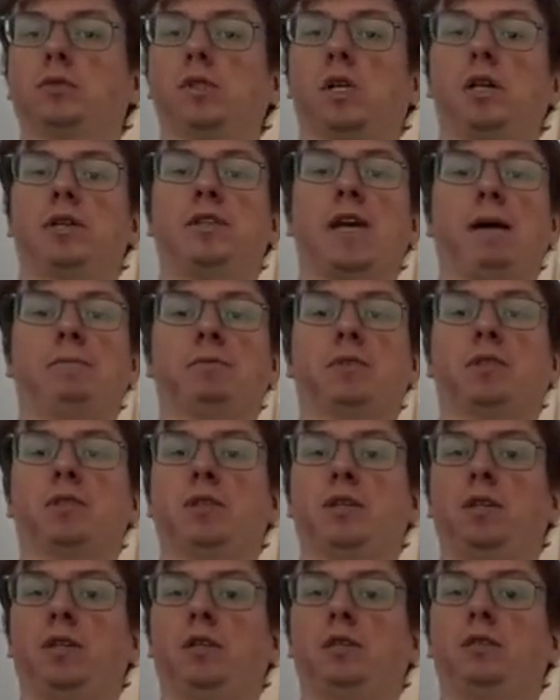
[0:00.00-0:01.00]
adapted
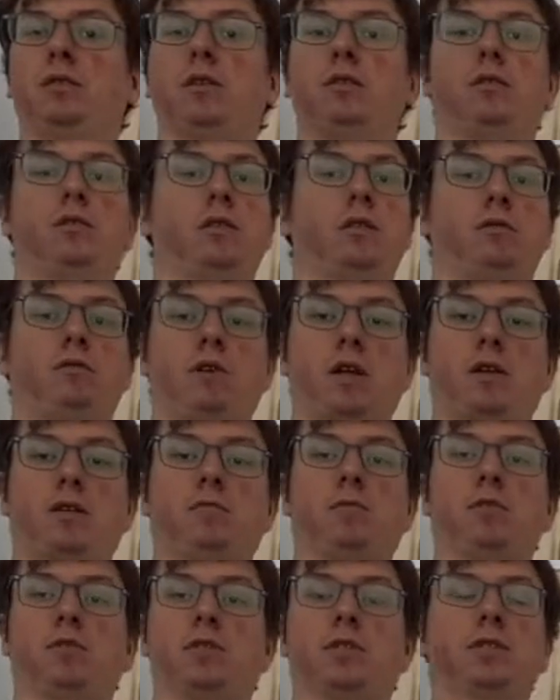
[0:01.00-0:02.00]
it and I read
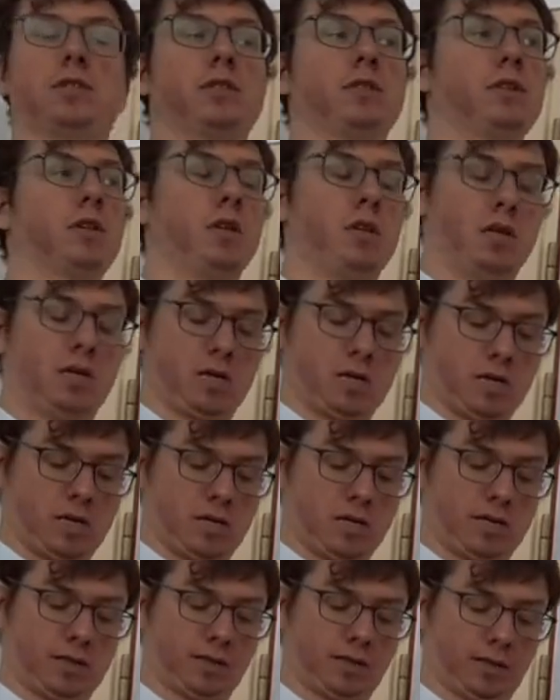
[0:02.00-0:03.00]
about
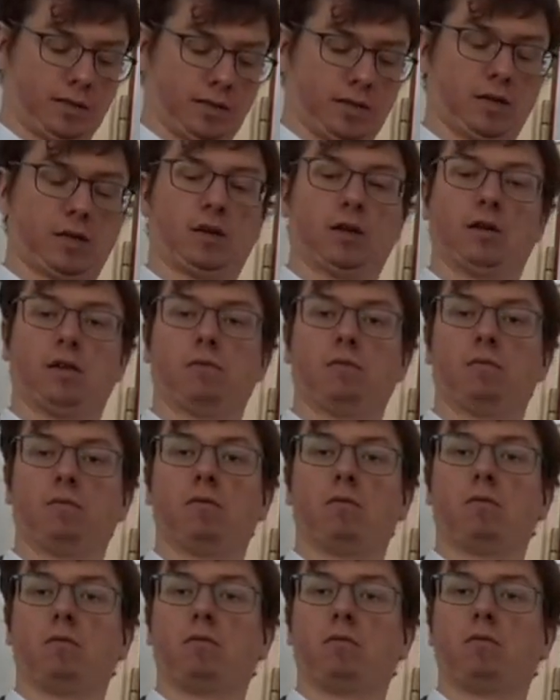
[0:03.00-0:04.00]
his
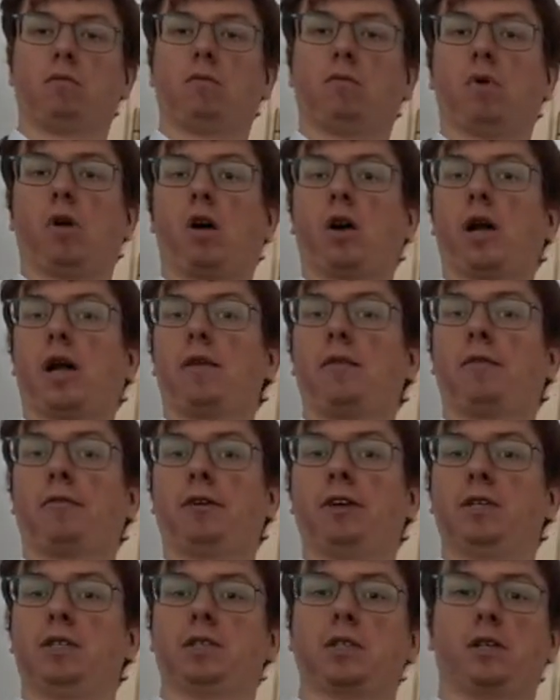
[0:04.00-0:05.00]
blog
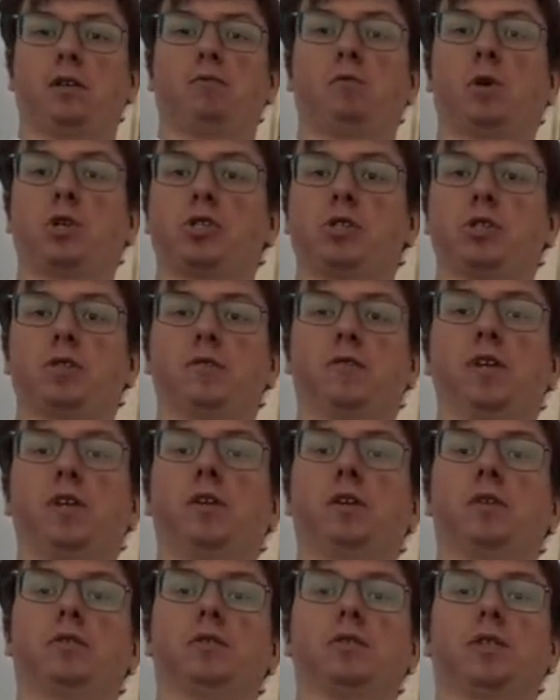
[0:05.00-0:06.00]
entries and watched his
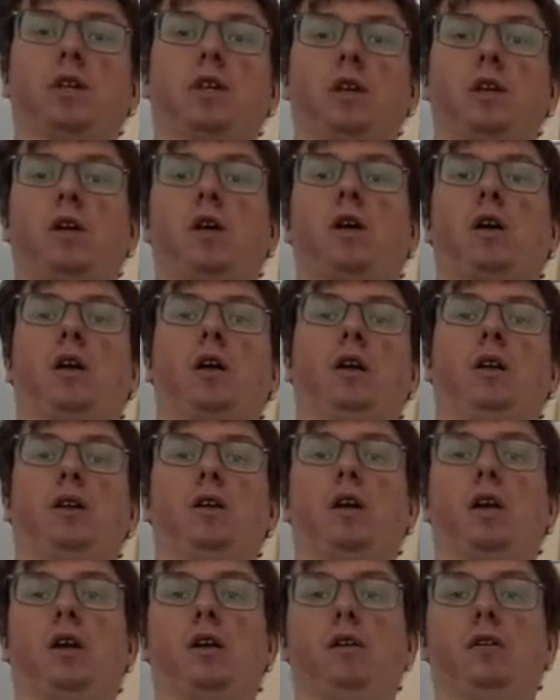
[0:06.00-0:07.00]
videos, and
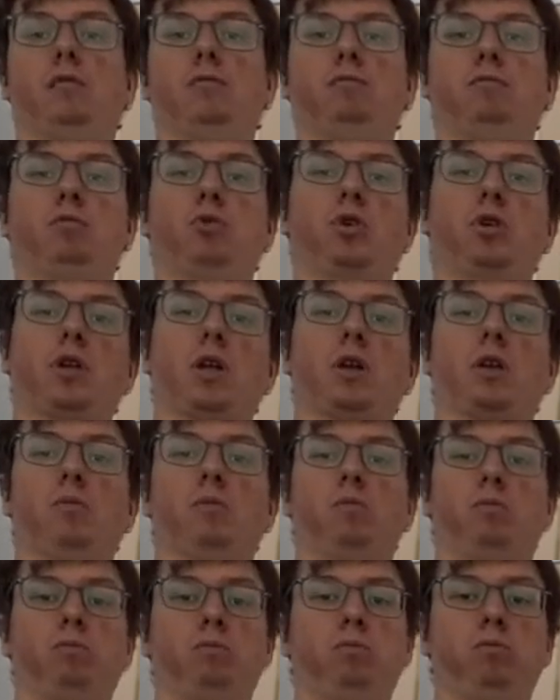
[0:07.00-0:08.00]
I
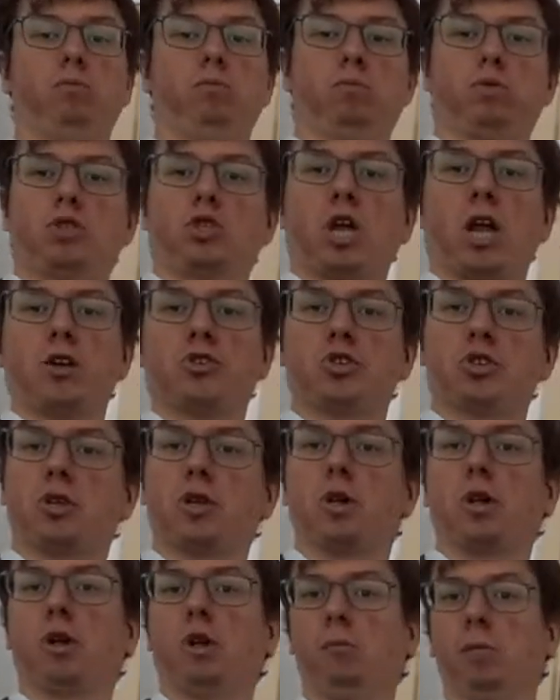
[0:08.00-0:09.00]
changed it a
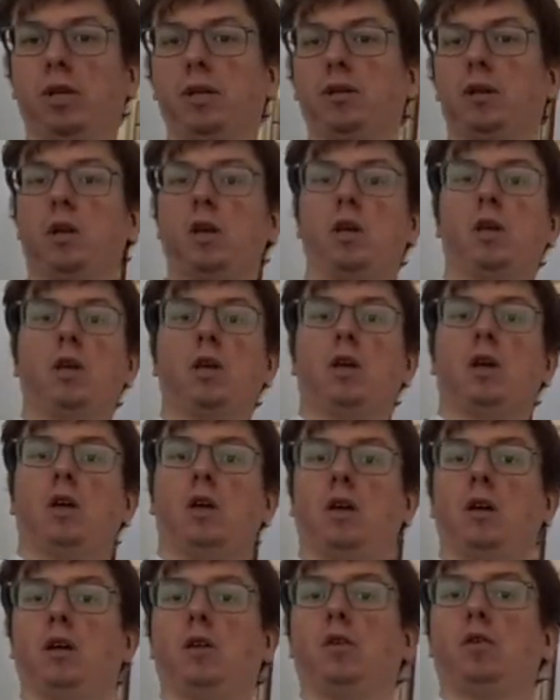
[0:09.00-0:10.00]
little bit
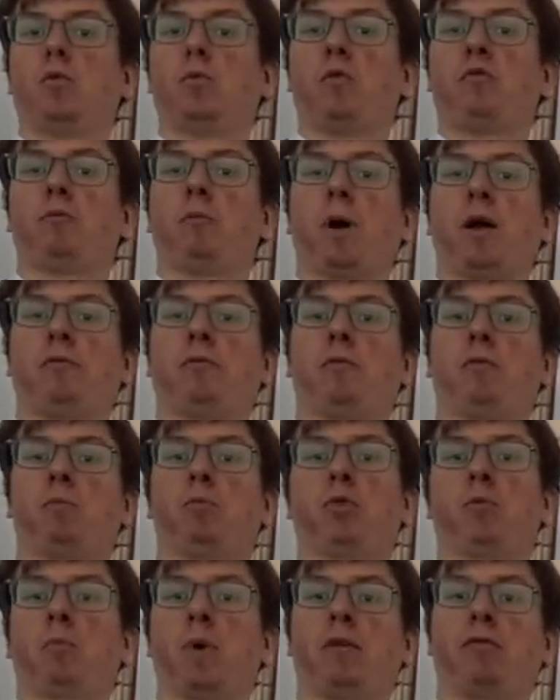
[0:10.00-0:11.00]

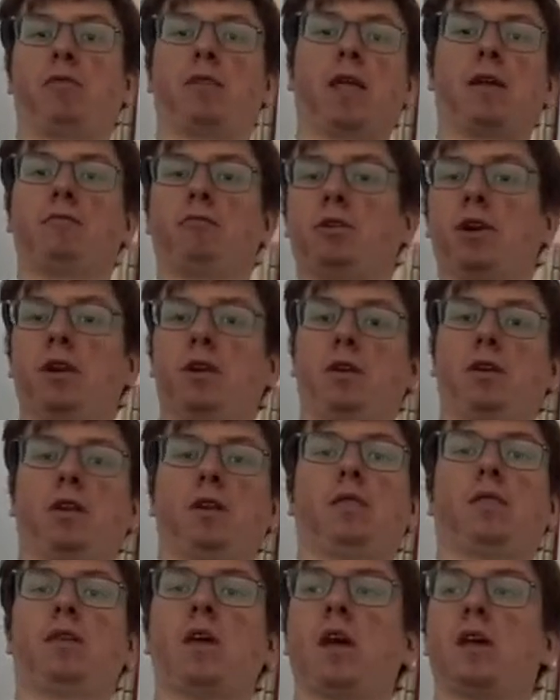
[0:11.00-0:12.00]
put my flavor
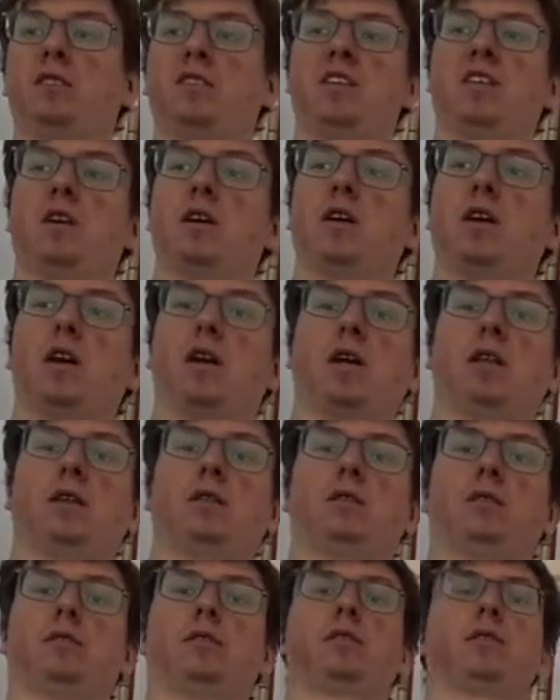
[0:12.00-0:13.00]
in the idea,
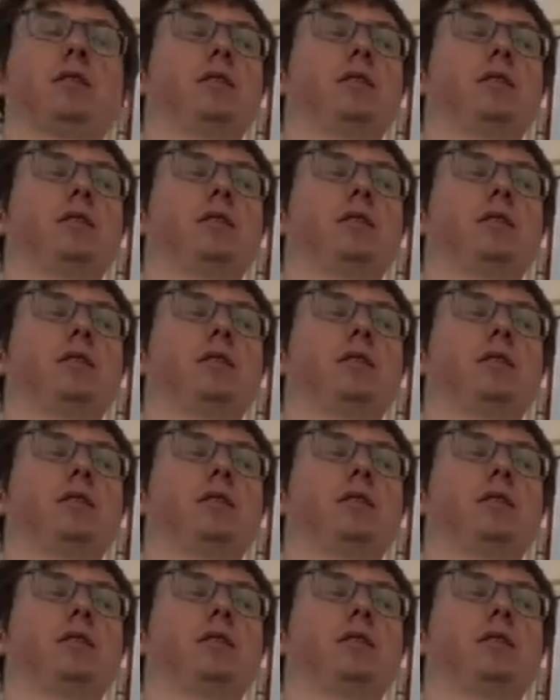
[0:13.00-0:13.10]
and